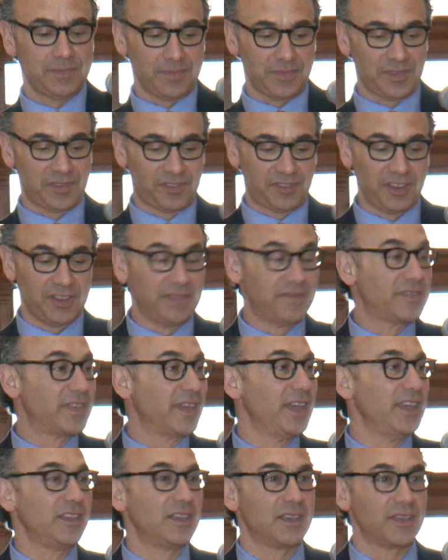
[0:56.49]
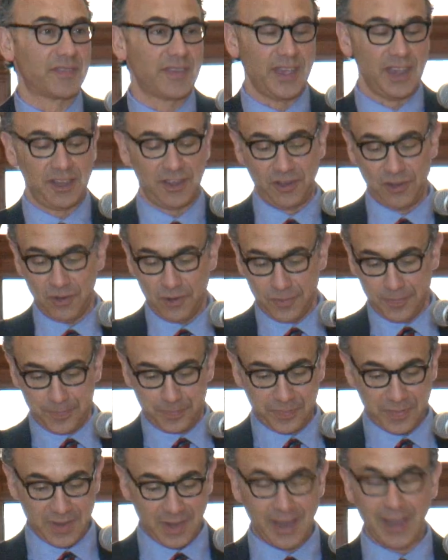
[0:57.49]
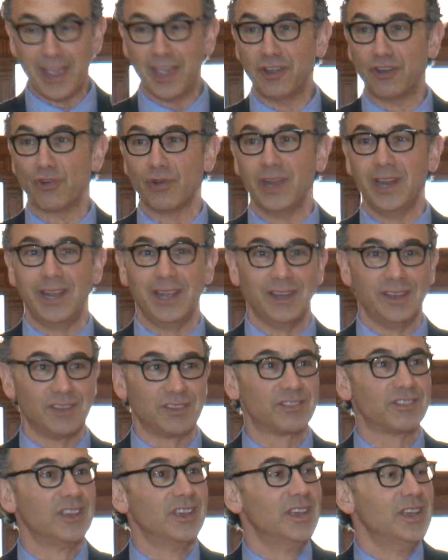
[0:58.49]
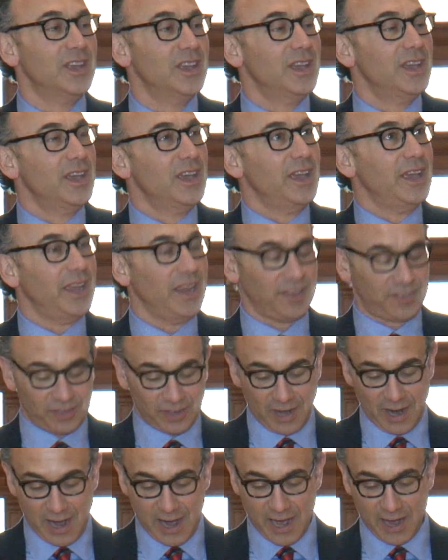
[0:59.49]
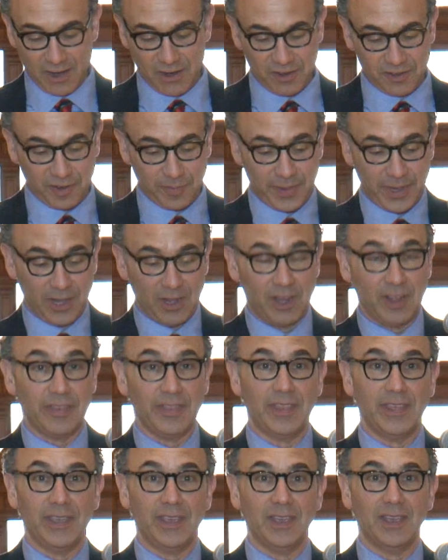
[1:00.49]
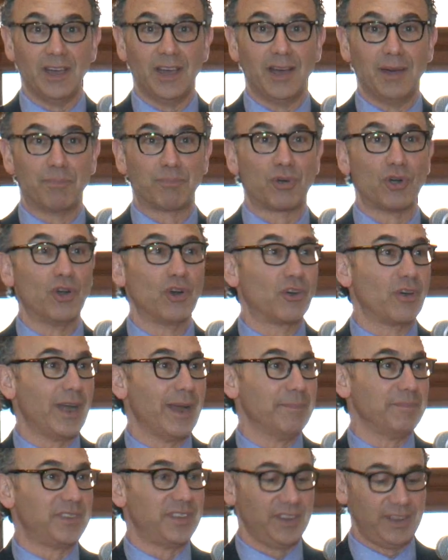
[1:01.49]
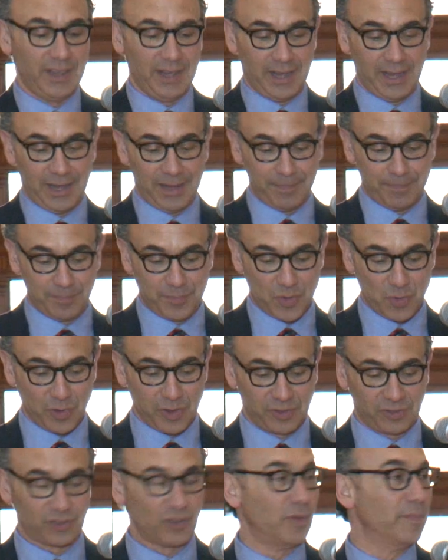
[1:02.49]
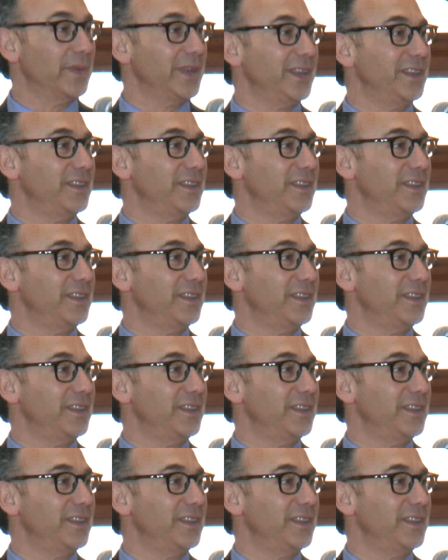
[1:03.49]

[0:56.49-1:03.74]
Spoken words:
Steve, thank you, and greetings. It's an honor to be on the program today with so many